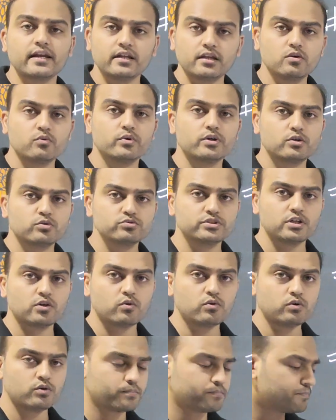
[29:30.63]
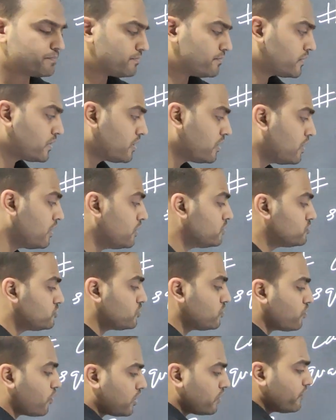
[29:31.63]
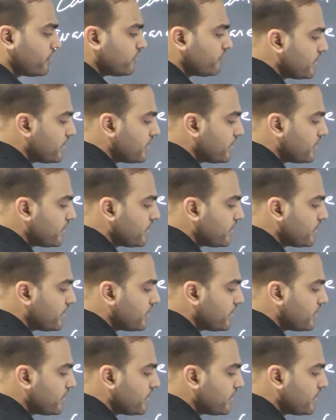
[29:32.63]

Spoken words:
than equal to 0. So what